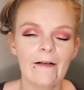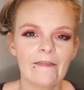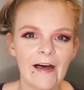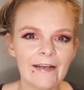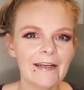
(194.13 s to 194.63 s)

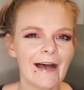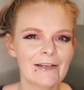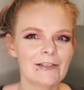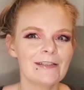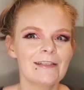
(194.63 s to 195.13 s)
then it
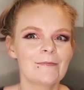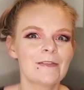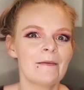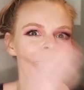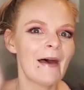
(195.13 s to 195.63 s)
actually gives me
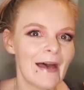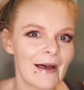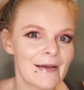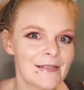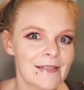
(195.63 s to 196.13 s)
a
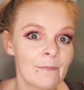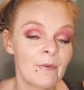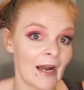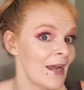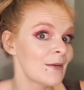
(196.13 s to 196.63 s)
mask, but
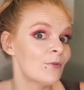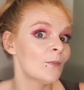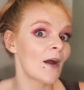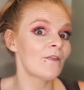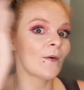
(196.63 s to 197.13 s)
I can put
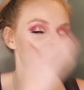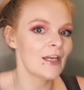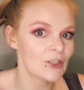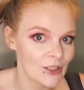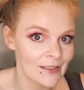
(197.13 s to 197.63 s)
my
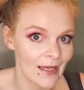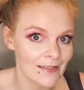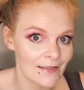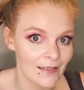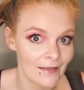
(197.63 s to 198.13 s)
foundation nice
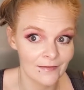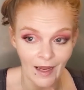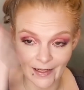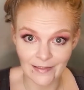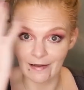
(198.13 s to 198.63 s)

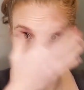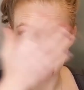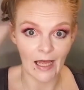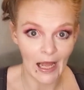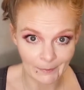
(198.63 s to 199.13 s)
on
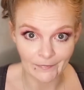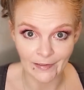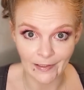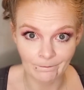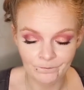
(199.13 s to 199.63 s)
top of
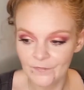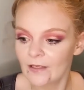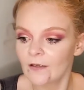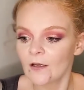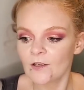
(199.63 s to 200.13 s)
it.
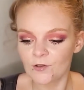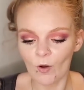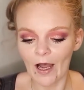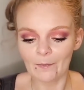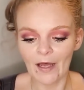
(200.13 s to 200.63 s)
So
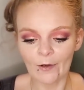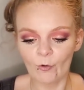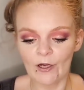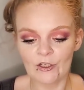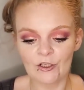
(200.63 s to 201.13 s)
I'm not
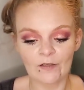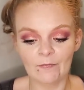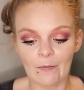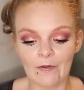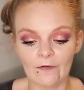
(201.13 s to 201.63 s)
quite sure if
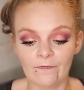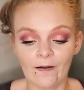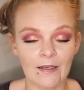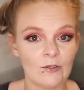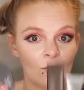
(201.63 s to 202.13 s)
maybe the
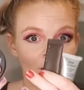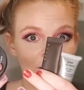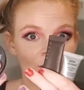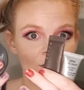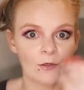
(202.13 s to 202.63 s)
fucking
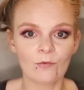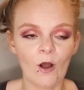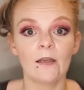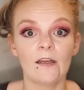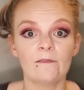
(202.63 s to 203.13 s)
directions are
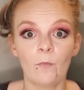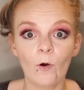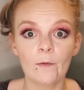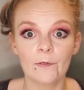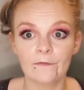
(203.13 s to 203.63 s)
wrong, if
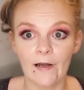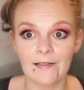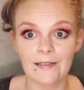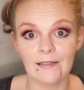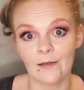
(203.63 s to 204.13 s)
pore
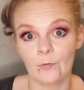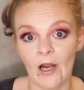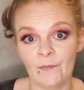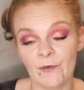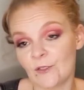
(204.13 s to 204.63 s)
perfecting
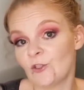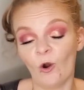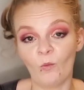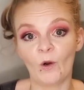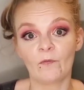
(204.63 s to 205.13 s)
primers
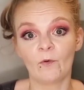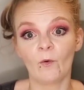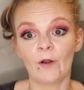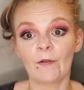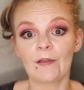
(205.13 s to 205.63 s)
don't work for
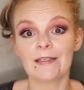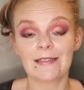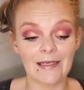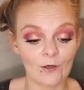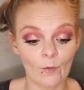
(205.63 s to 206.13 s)
oily
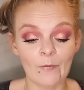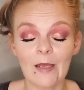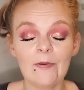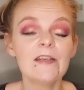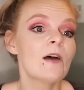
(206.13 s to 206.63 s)
skin, or
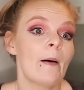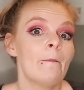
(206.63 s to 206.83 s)
maybe